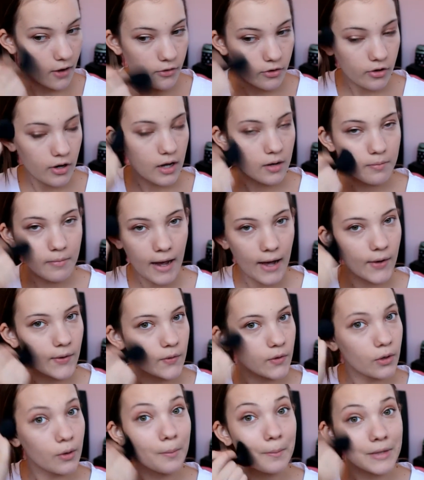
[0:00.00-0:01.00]
Powder and
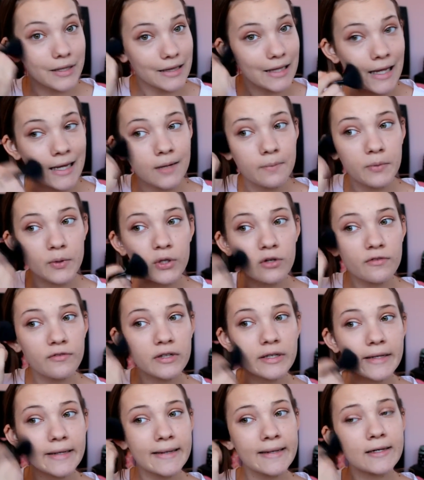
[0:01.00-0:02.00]
powder blend
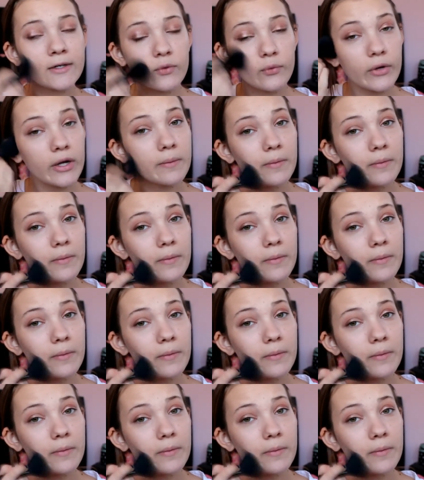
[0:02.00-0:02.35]
beautifully.